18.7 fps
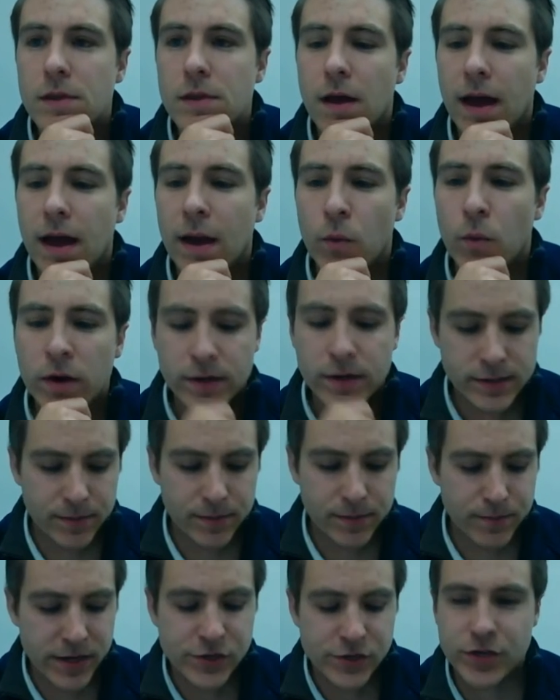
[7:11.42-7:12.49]
I wanted to
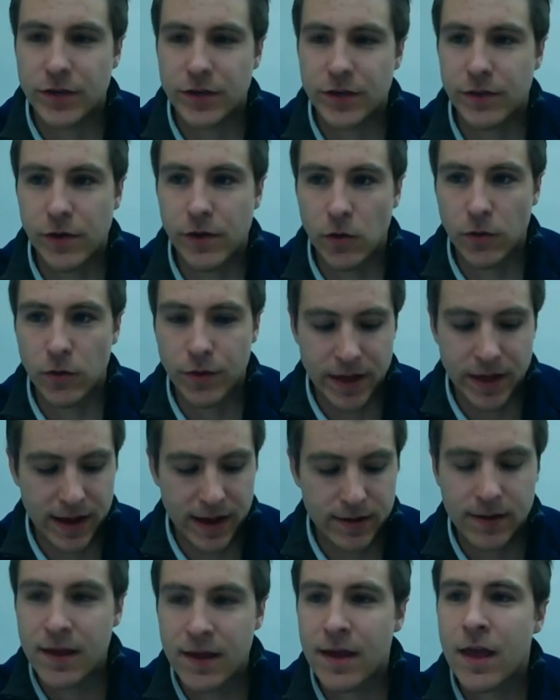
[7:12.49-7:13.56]
mention, though, that
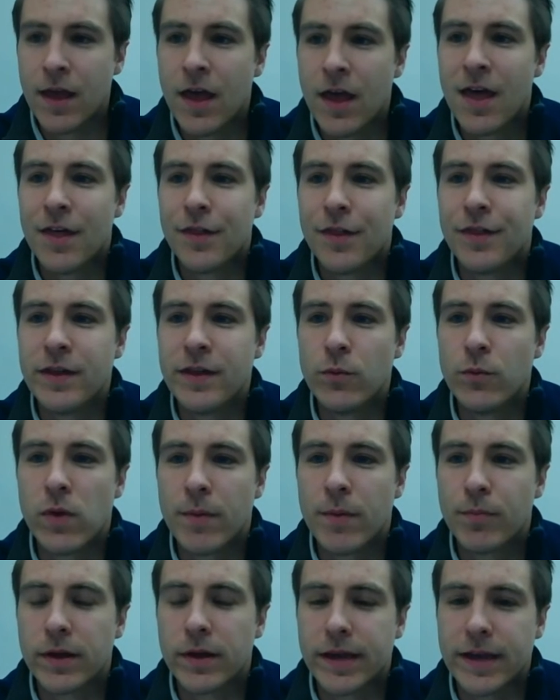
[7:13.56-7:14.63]
the
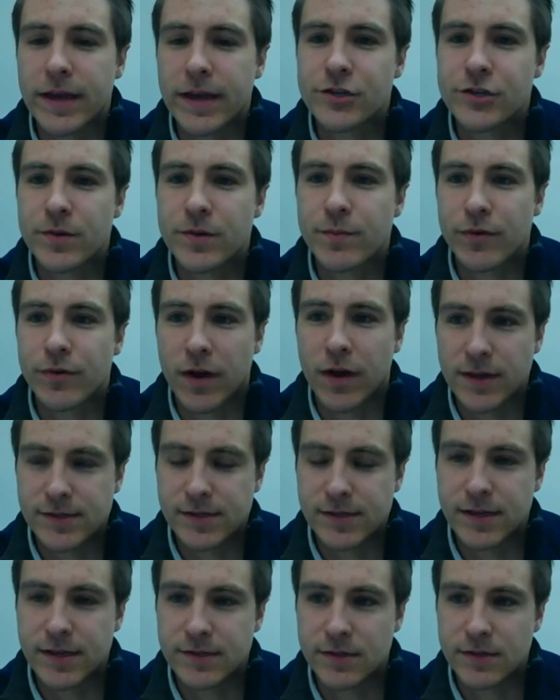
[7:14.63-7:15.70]
replication
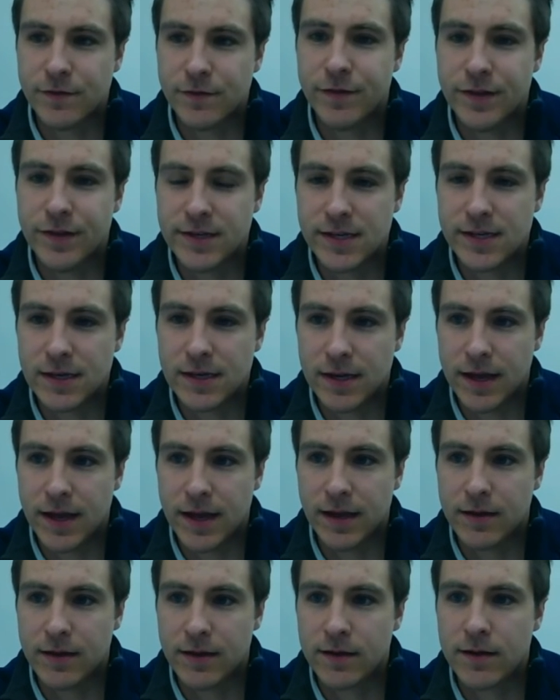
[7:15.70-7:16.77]
process of the
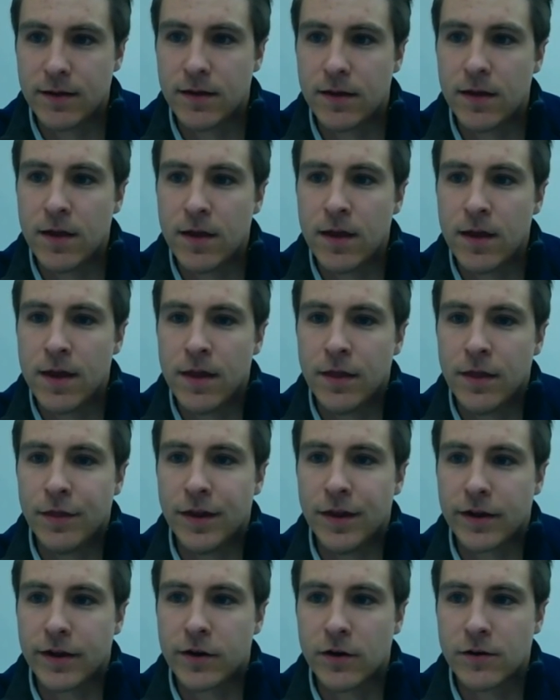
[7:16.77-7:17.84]
DNA
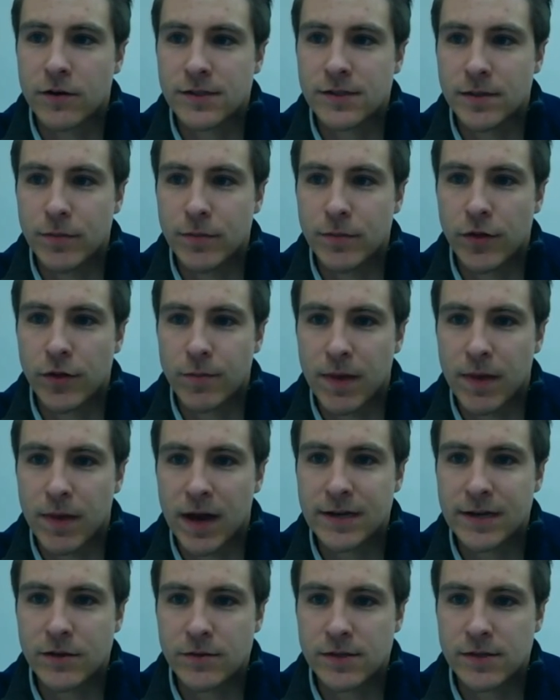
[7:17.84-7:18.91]
that occurs in both
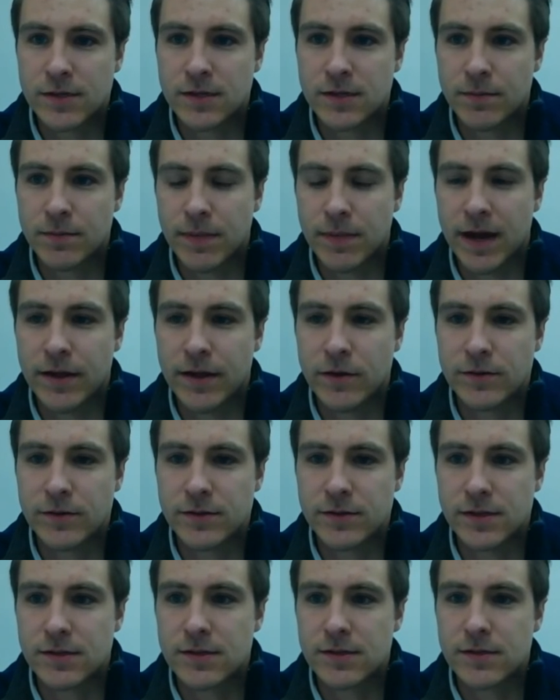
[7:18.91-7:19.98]
mitosis and
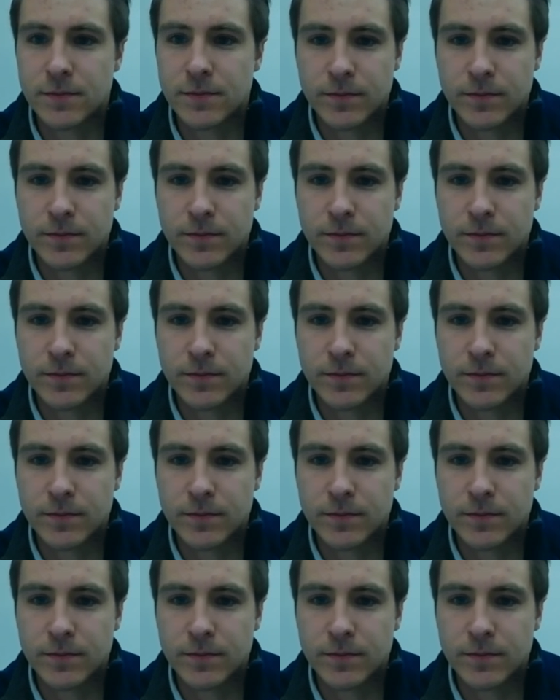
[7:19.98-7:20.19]
meiosis